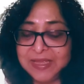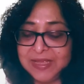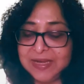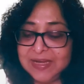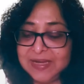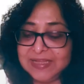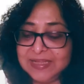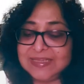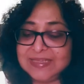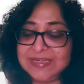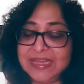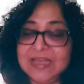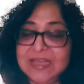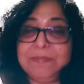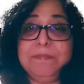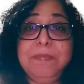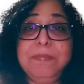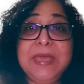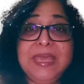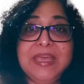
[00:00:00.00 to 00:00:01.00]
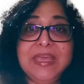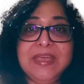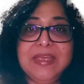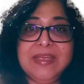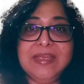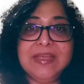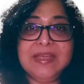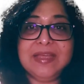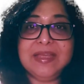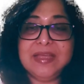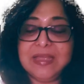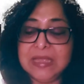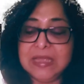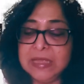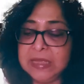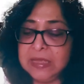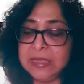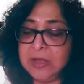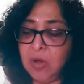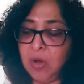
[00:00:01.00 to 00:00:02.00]
Let's take B.
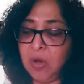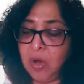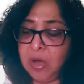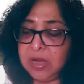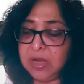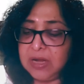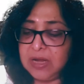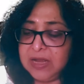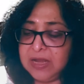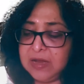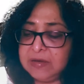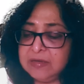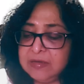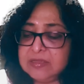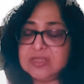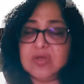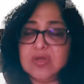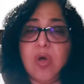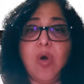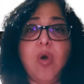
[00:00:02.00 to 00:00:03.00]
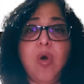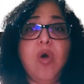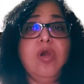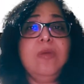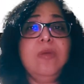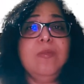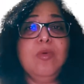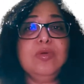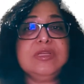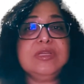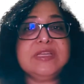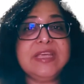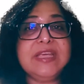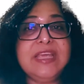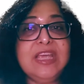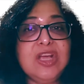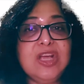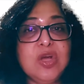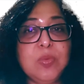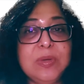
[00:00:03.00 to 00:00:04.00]
Clearance almost
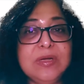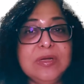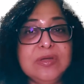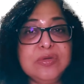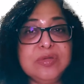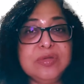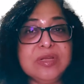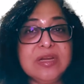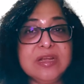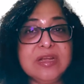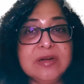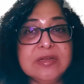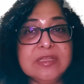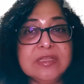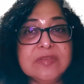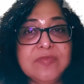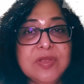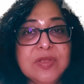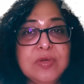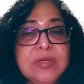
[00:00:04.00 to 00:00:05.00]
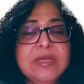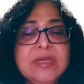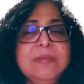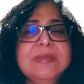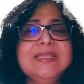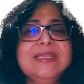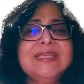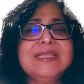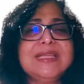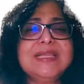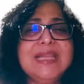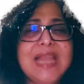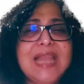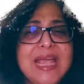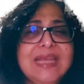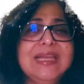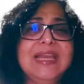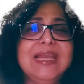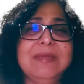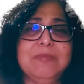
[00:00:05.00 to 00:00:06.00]
equal to the clearance of inulin,
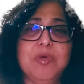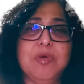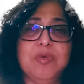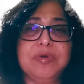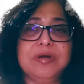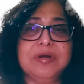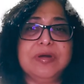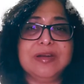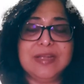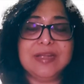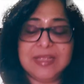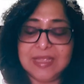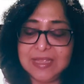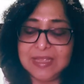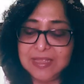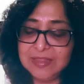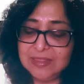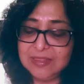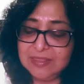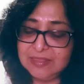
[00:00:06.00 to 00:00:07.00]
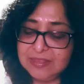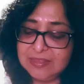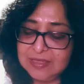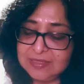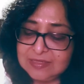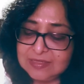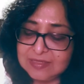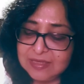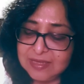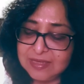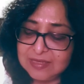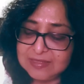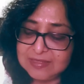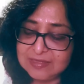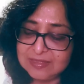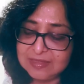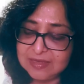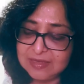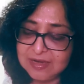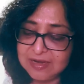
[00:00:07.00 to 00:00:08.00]
slightly more. This
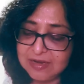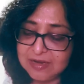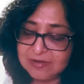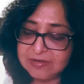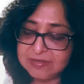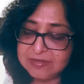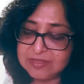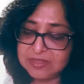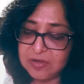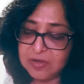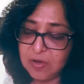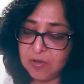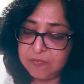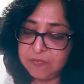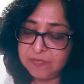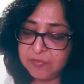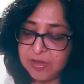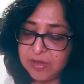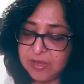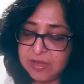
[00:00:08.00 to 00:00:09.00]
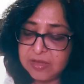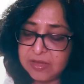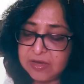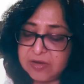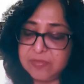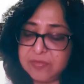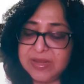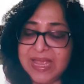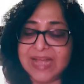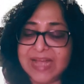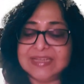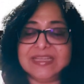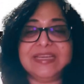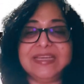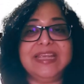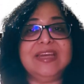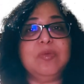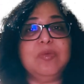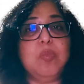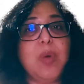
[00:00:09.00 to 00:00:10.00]
is the clearance of
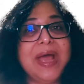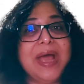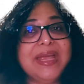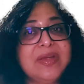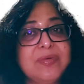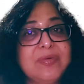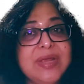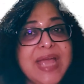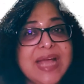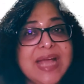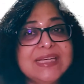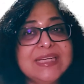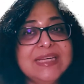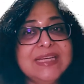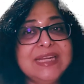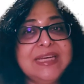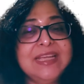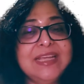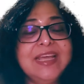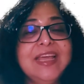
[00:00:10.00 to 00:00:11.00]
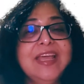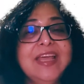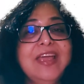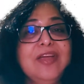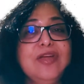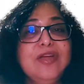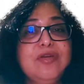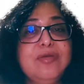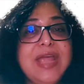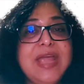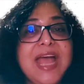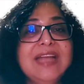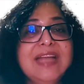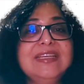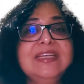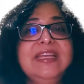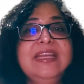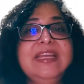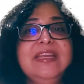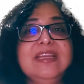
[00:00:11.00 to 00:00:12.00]
creatinine. Why creatinine?
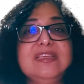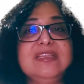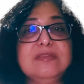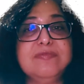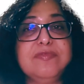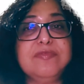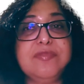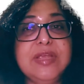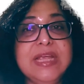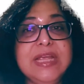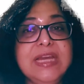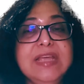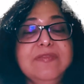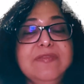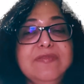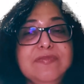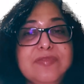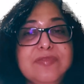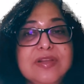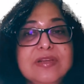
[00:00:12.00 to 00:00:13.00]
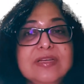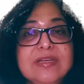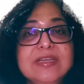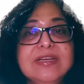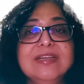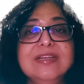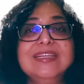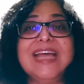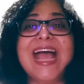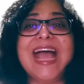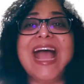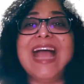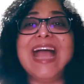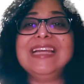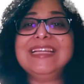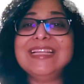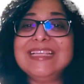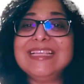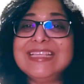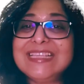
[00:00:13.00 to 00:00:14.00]
Creatinine is freely filtered
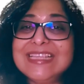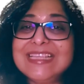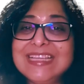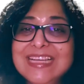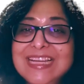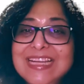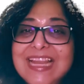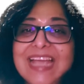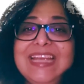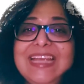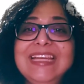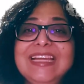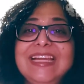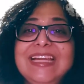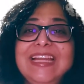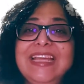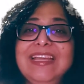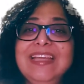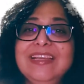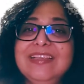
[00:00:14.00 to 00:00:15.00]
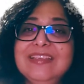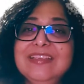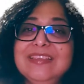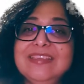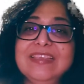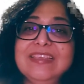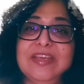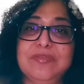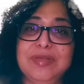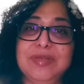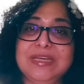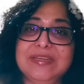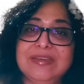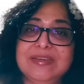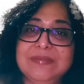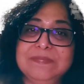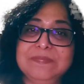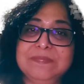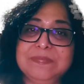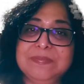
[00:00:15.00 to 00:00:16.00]
and slightly secreted.